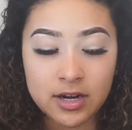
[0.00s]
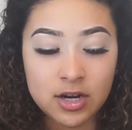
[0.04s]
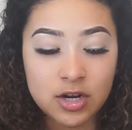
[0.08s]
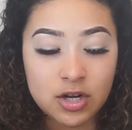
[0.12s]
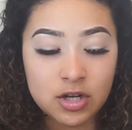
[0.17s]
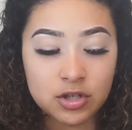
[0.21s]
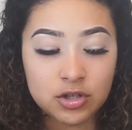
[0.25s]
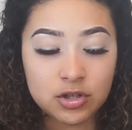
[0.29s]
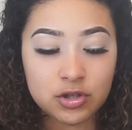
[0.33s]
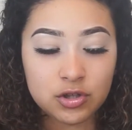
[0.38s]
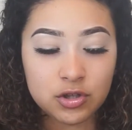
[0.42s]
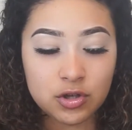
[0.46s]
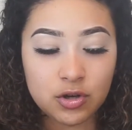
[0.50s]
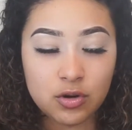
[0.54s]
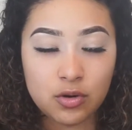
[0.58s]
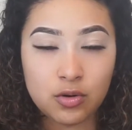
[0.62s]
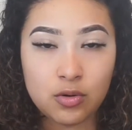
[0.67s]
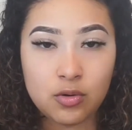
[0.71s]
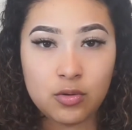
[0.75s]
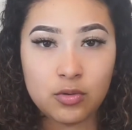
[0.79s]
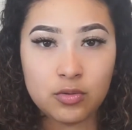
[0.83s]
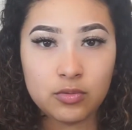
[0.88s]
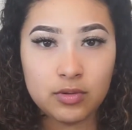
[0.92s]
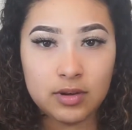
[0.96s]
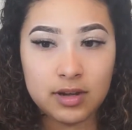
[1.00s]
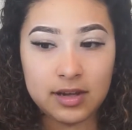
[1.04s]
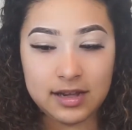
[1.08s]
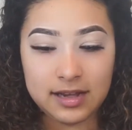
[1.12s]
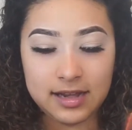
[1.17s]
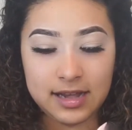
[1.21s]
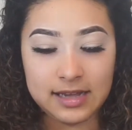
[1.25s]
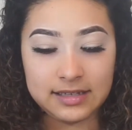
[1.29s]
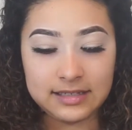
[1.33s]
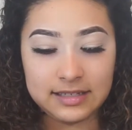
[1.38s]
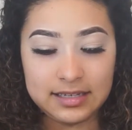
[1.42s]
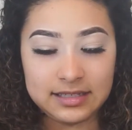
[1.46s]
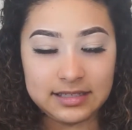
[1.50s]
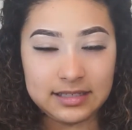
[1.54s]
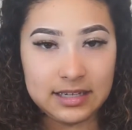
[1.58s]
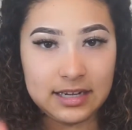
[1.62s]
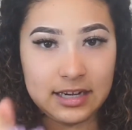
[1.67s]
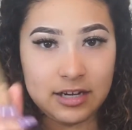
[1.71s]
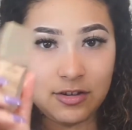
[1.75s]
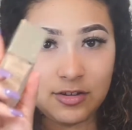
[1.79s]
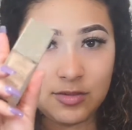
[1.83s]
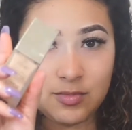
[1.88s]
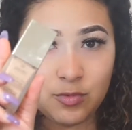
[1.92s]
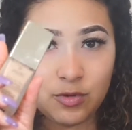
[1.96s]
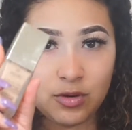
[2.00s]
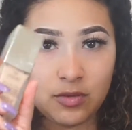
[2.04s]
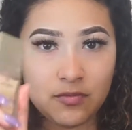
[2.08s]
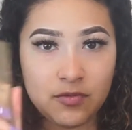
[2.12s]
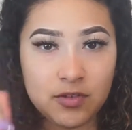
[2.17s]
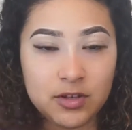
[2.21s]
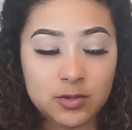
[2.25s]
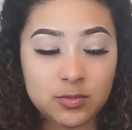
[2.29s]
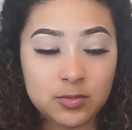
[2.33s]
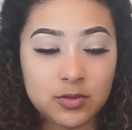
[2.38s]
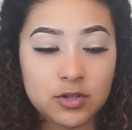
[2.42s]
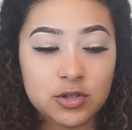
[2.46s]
So as I said, I use more of this one,